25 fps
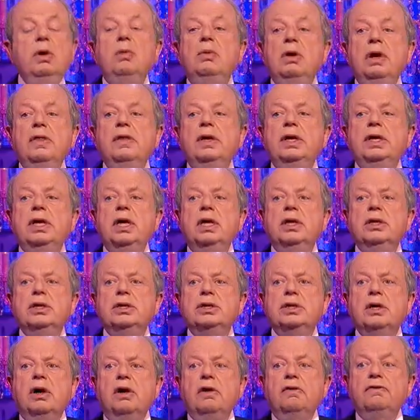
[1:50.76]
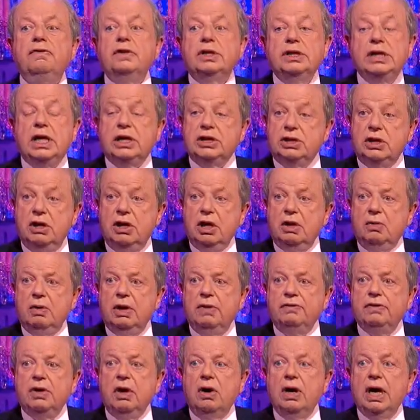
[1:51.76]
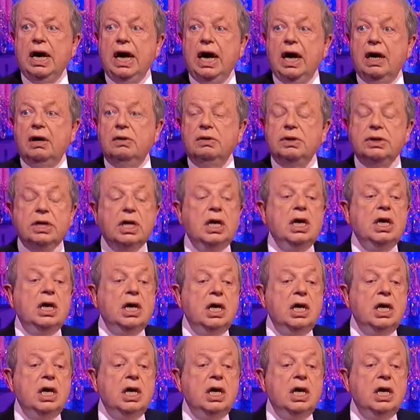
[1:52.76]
we were in the dance-off, there's actually no way of going out,